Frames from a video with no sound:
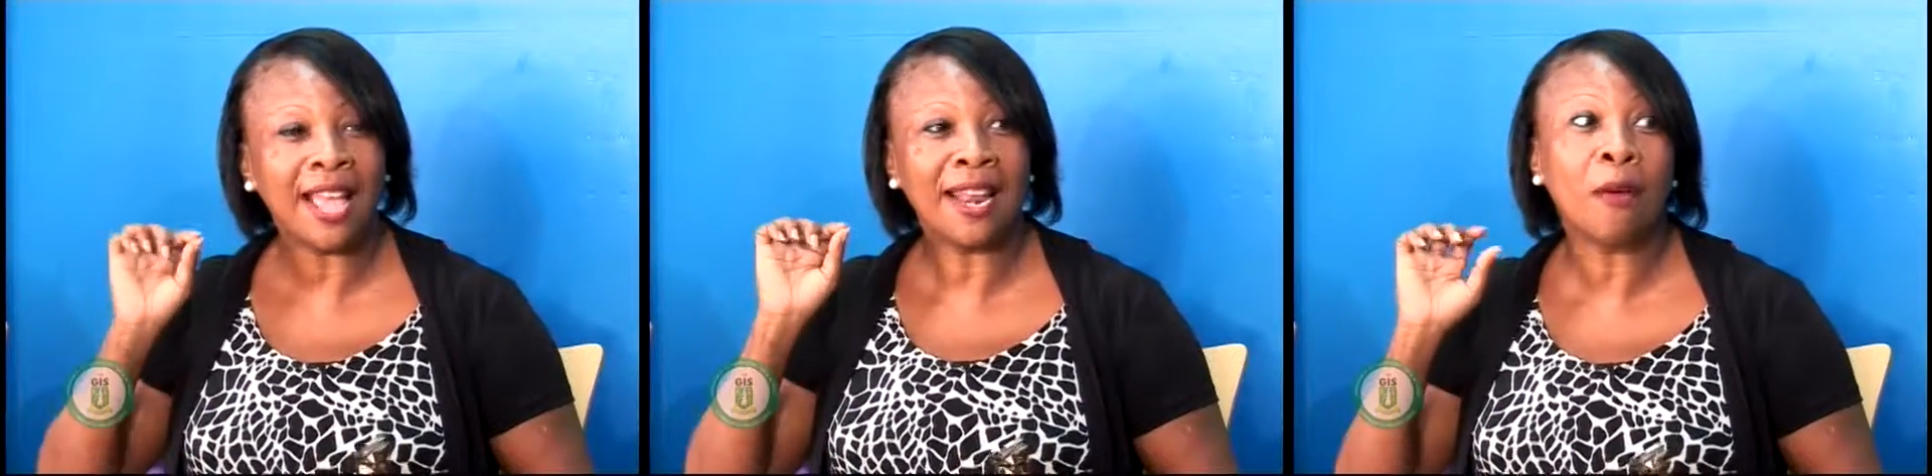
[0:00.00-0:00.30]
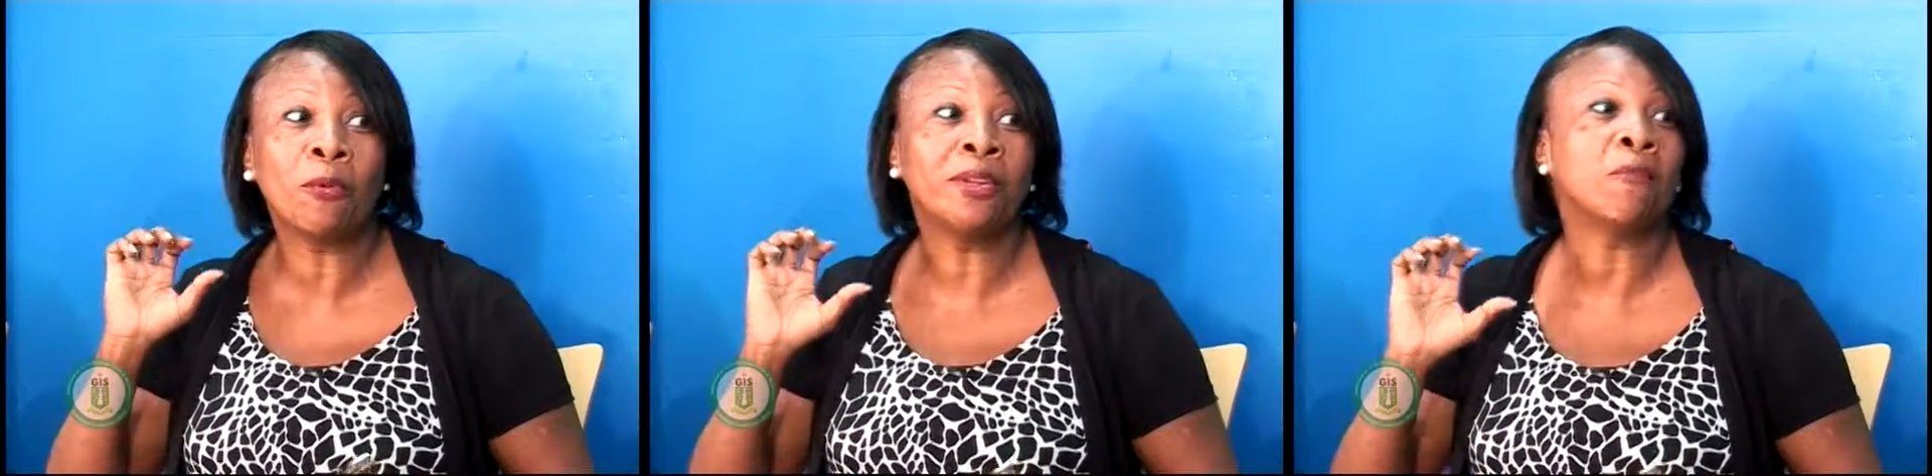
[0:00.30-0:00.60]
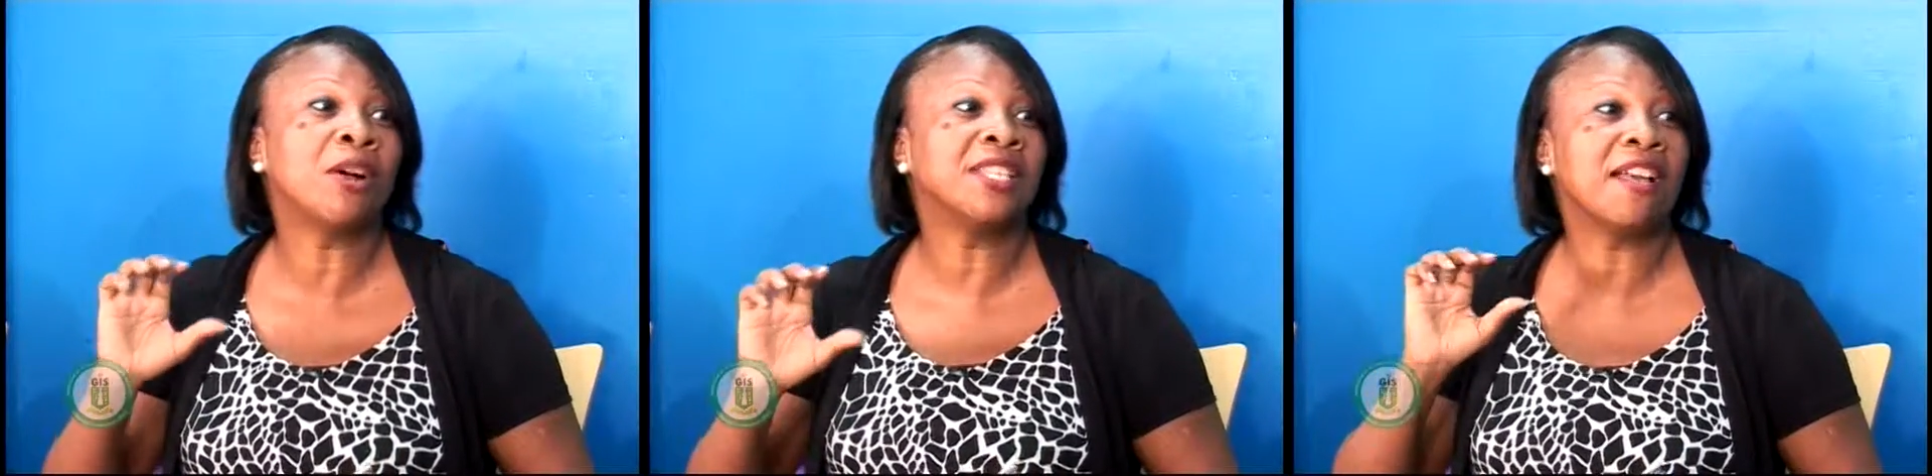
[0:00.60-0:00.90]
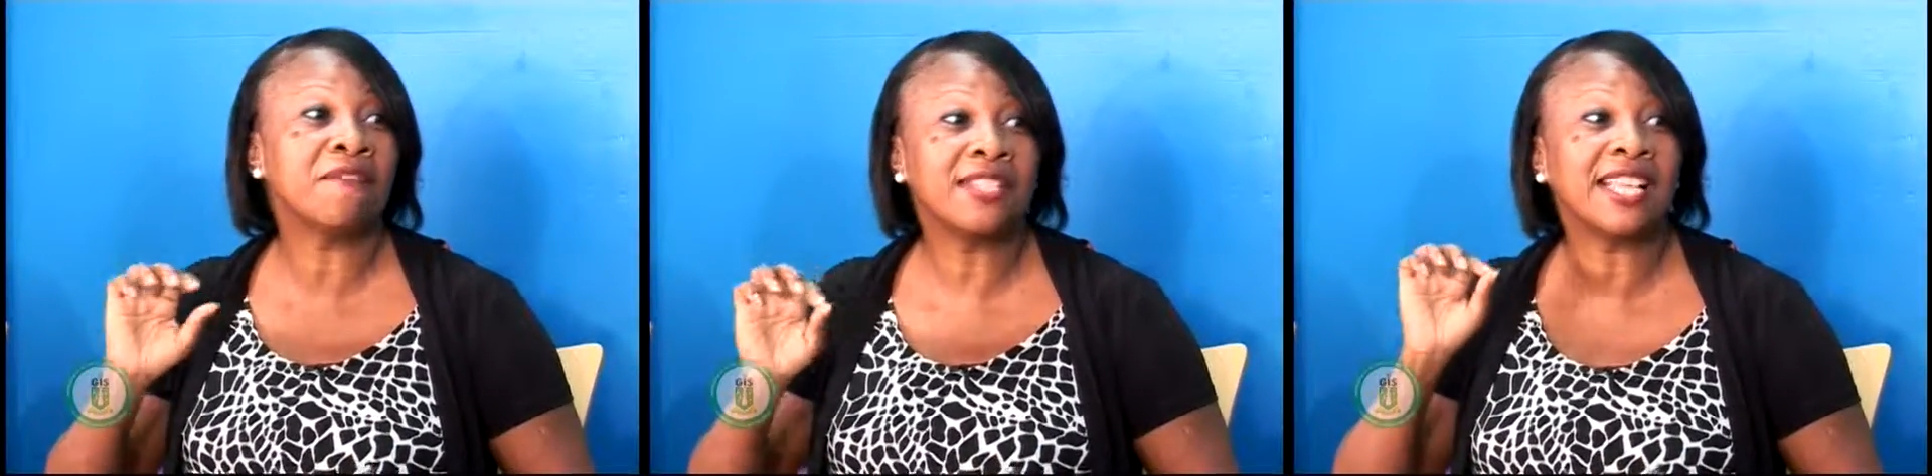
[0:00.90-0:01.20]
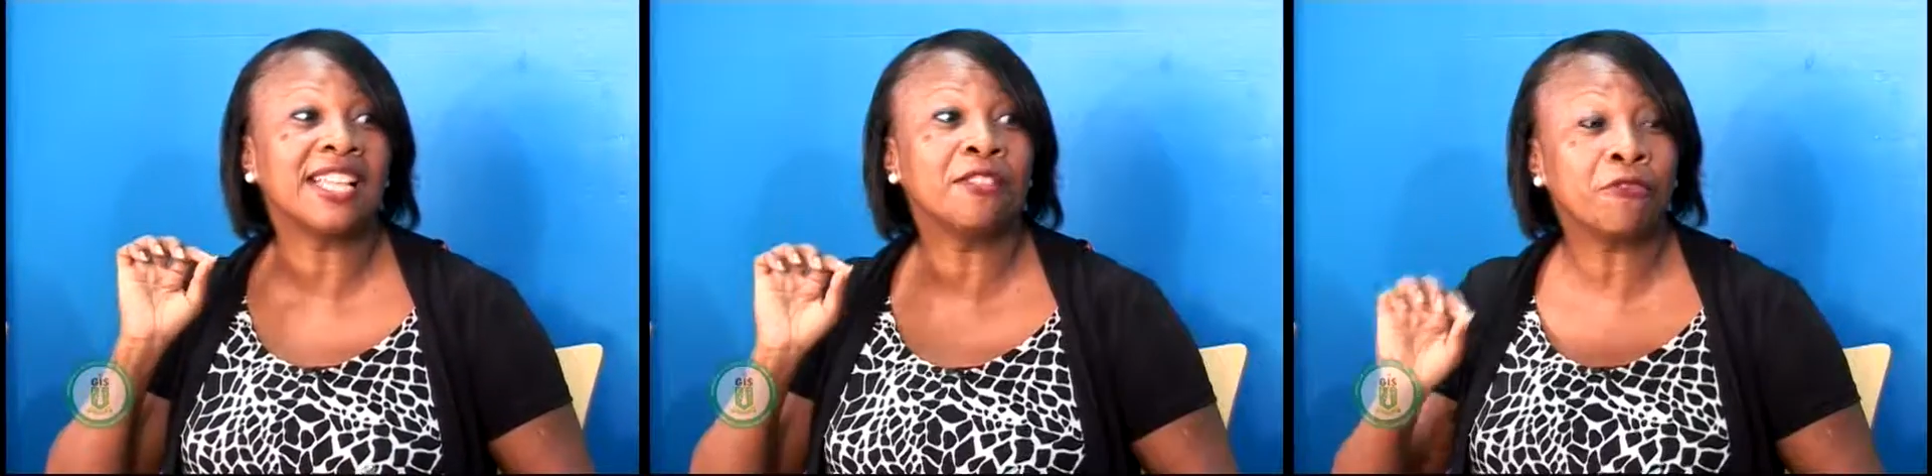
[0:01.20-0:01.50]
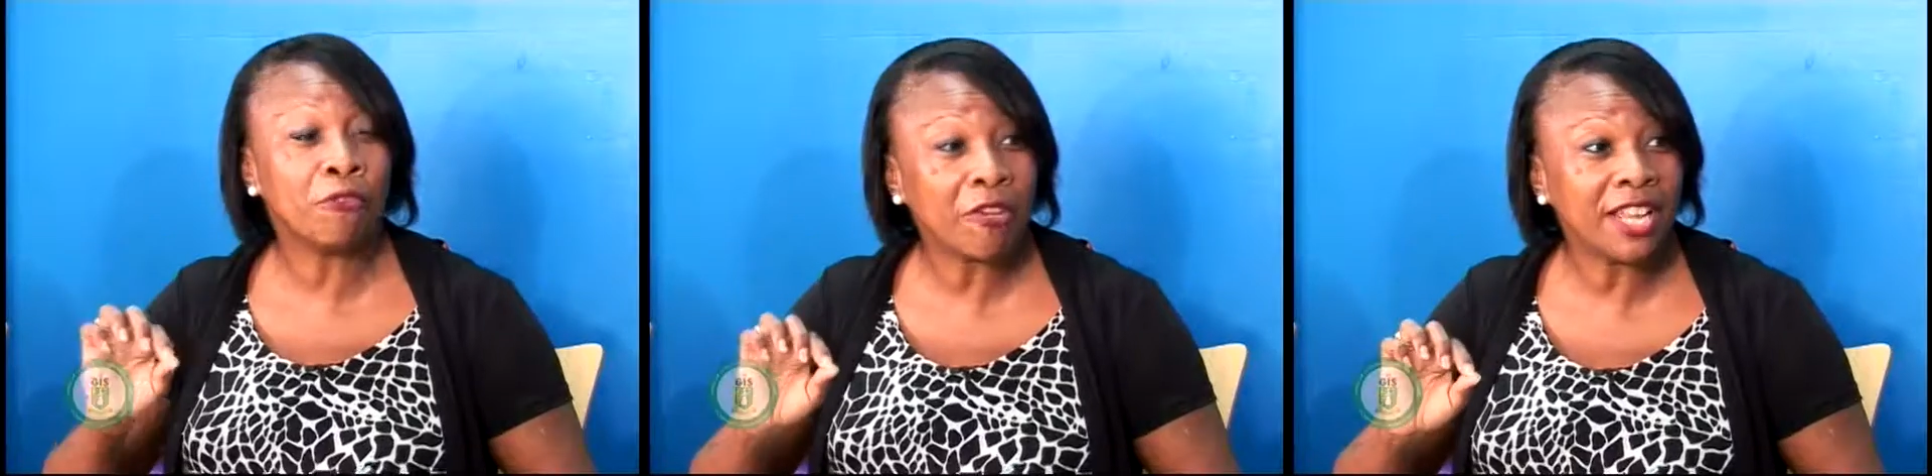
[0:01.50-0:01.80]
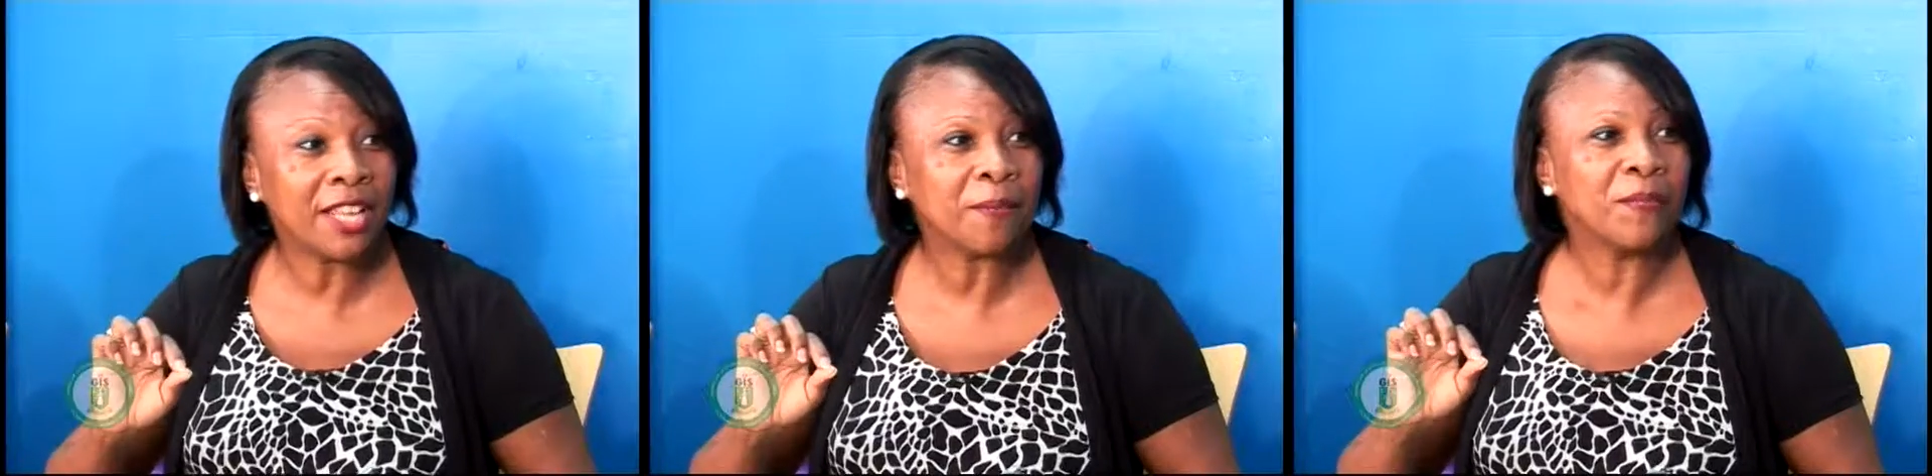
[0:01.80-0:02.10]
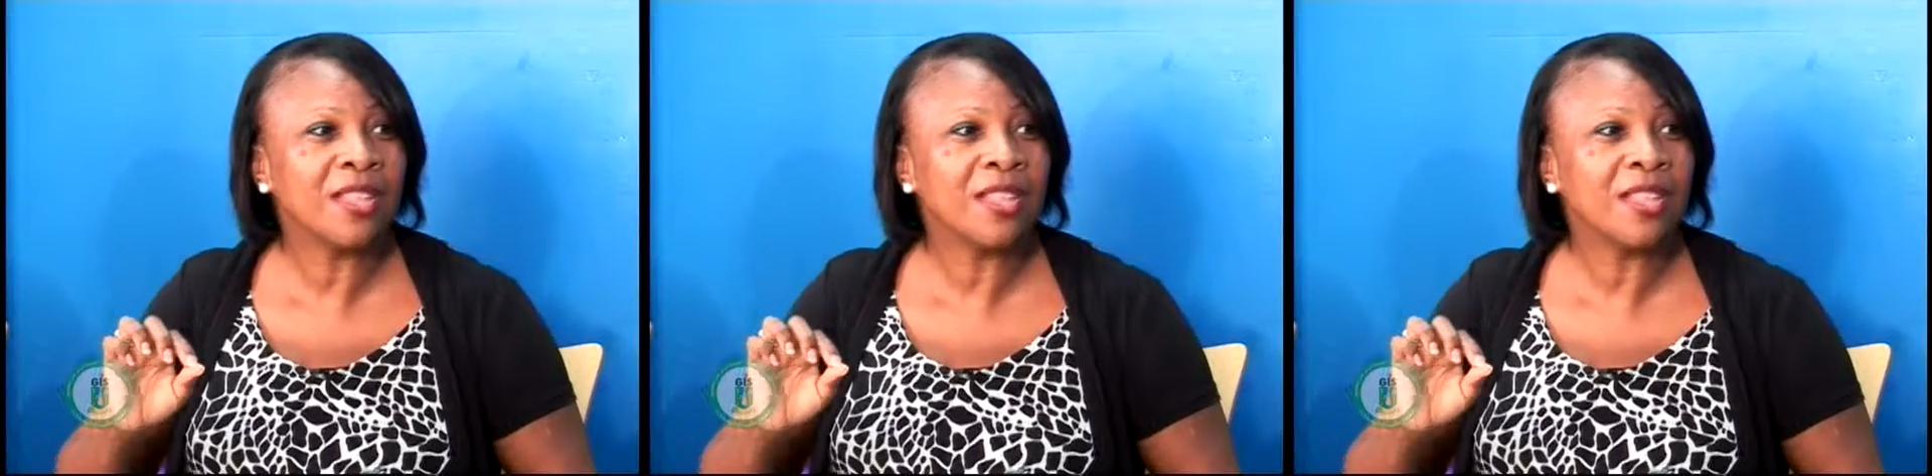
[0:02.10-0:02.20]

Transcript: and I would want to emphasize free,